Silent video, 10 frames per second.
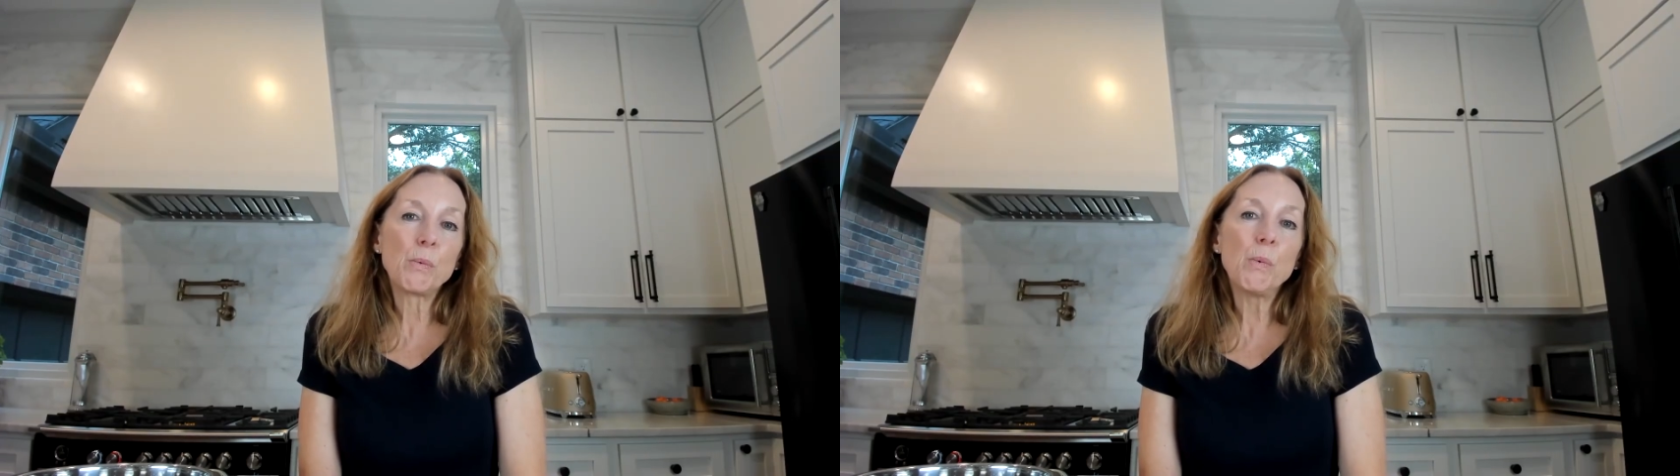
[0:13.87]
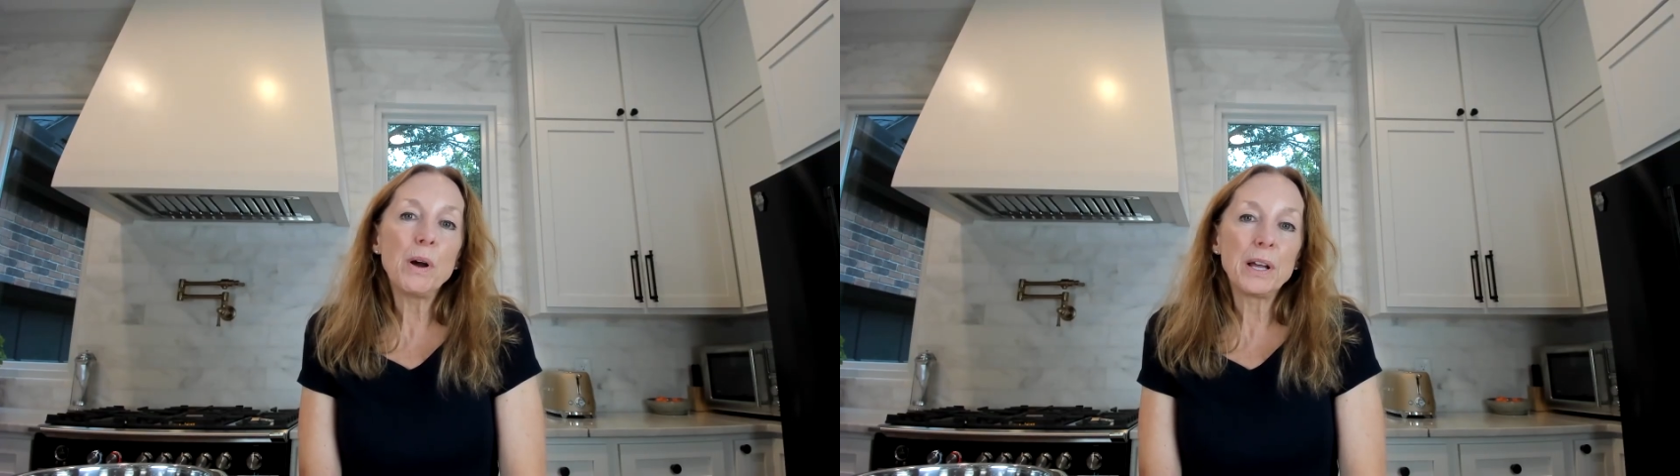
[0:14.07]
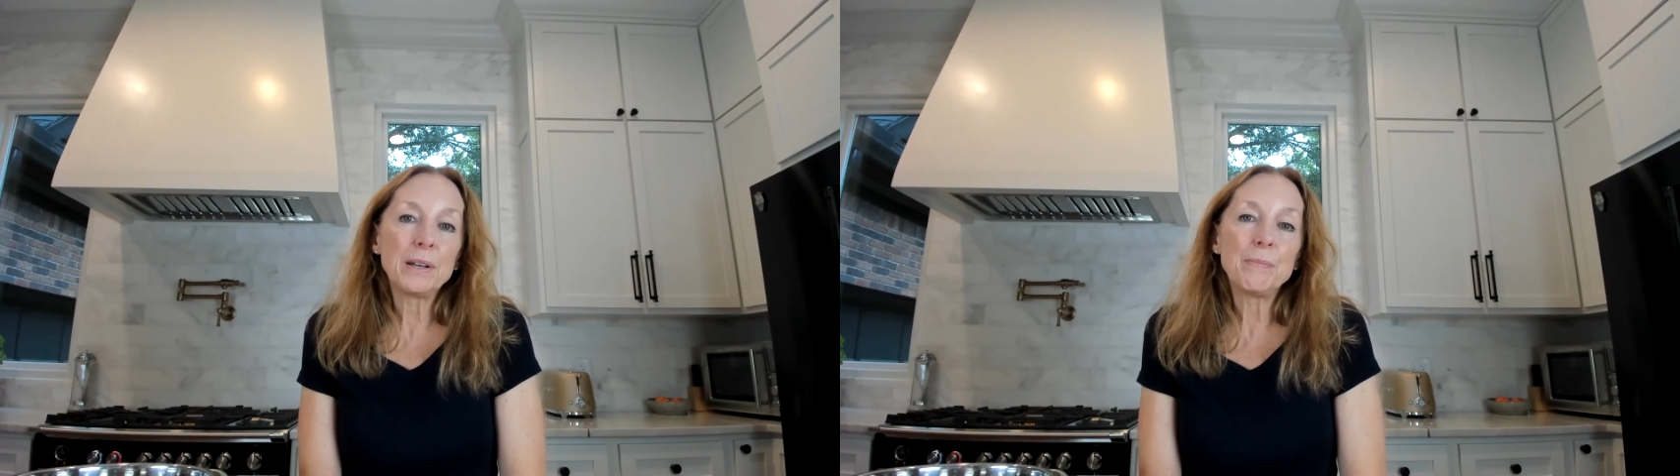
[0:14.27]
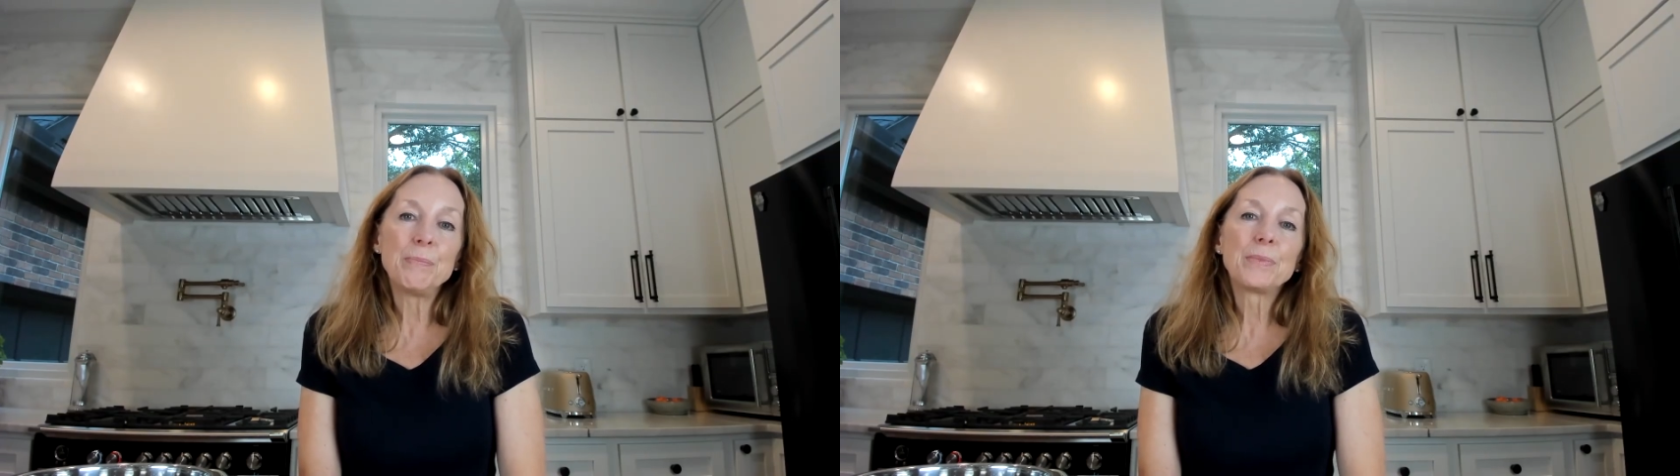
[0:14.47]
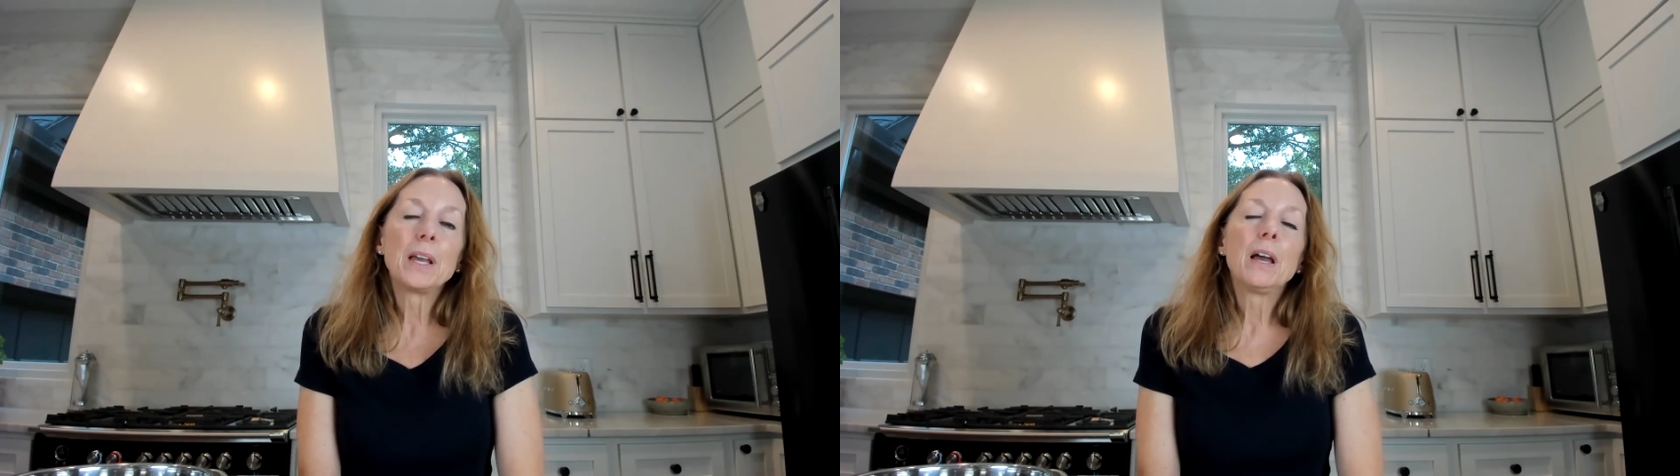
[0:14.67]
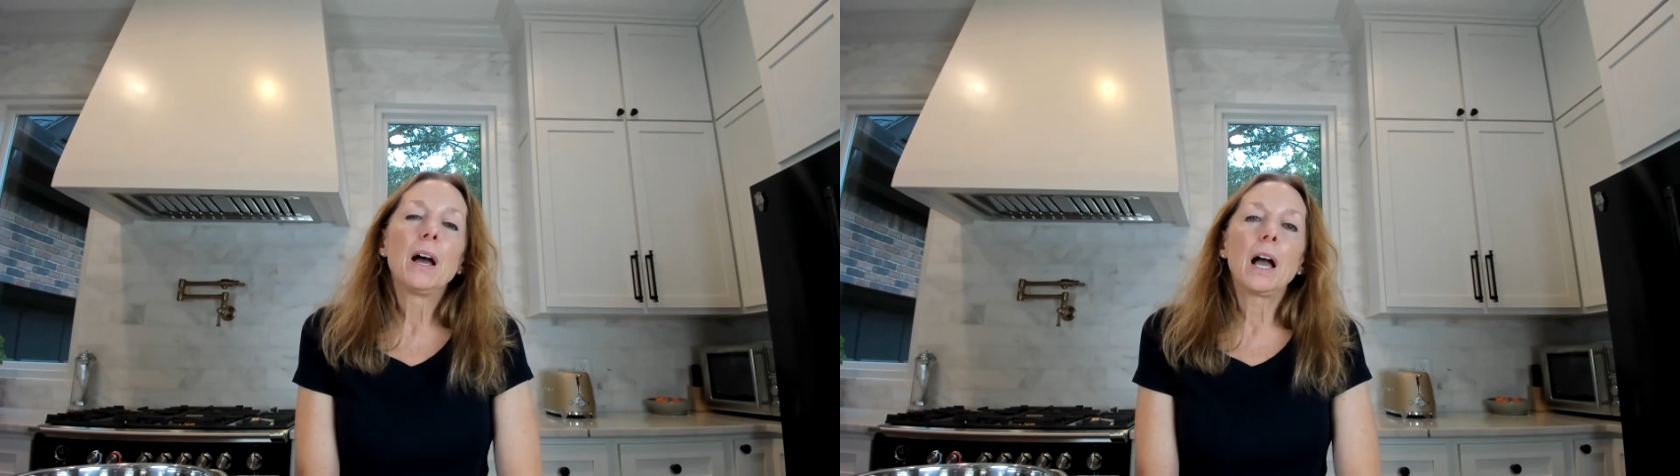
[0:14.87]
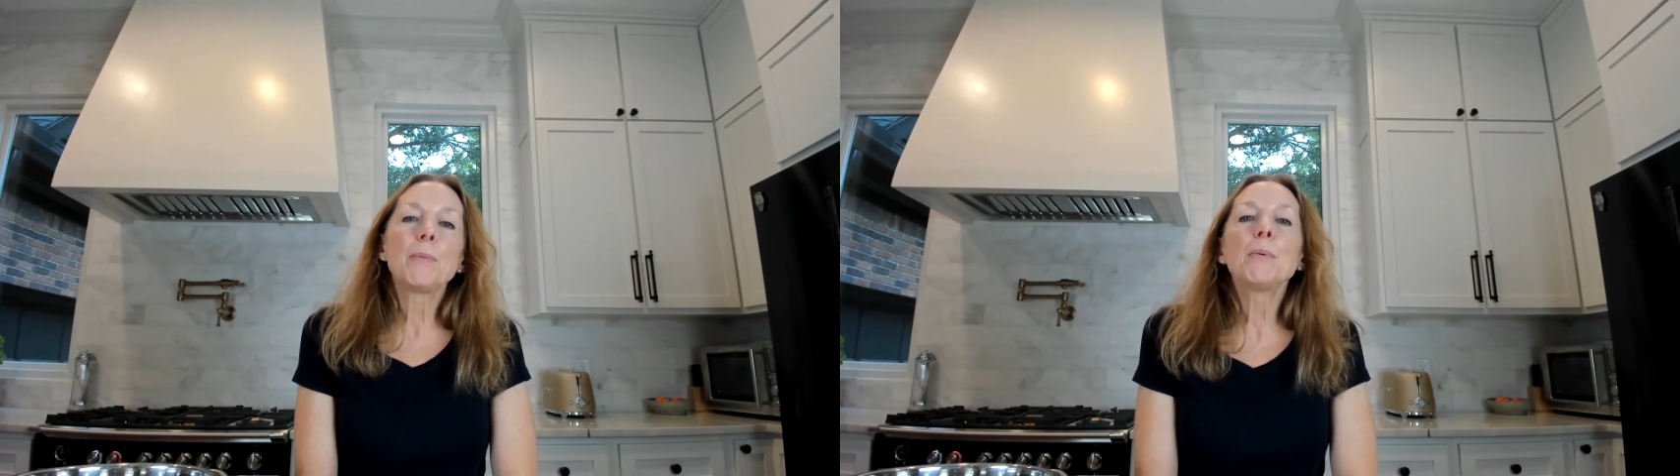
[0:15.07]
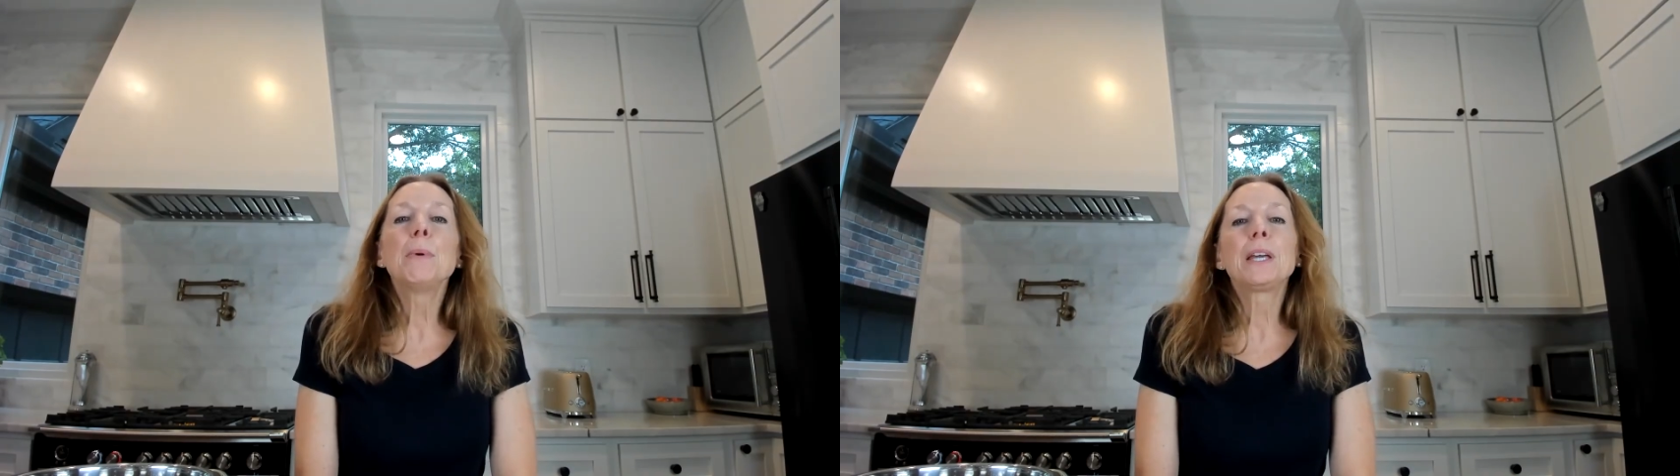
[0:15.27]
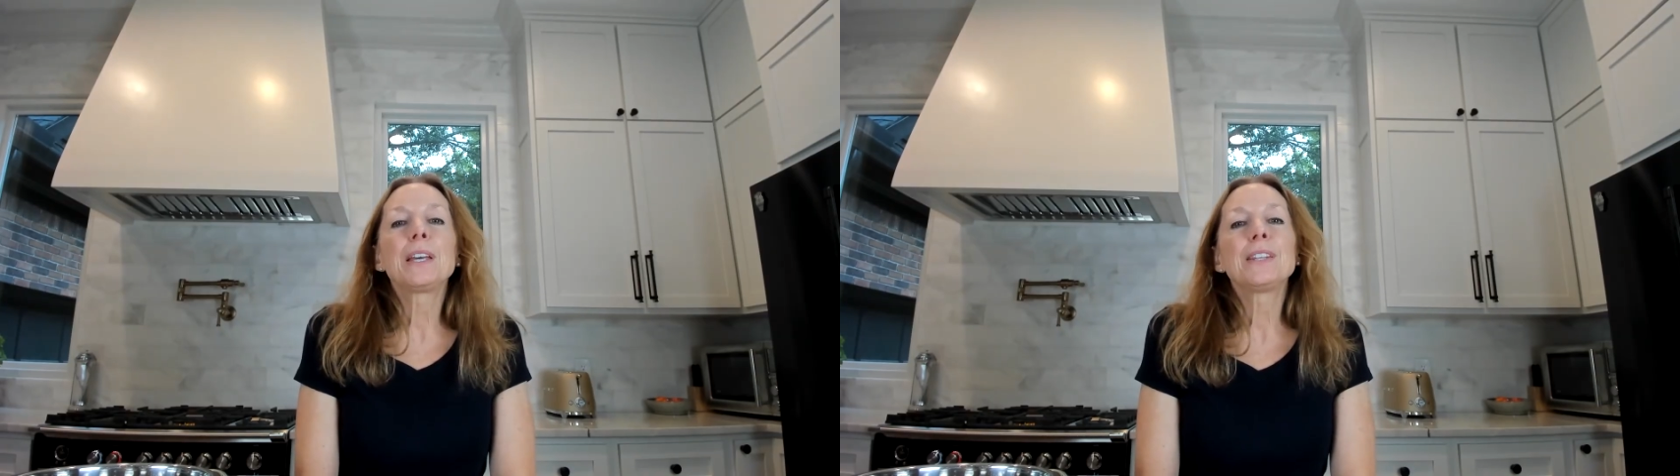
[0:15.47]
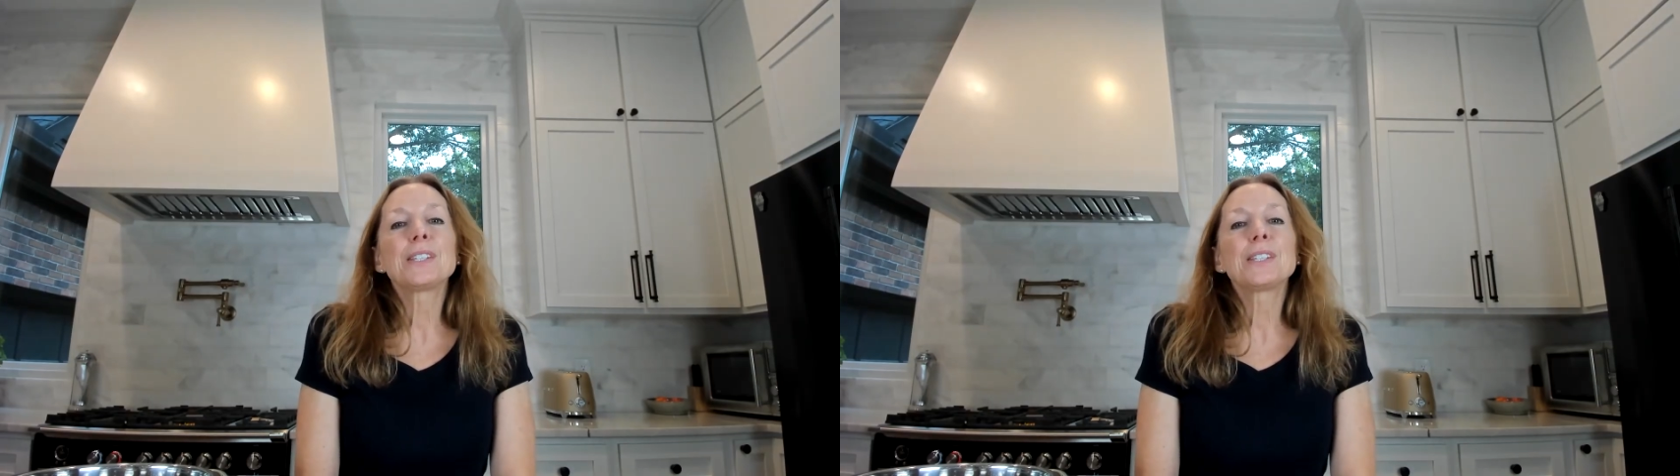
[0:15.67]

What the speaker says: One, I've been making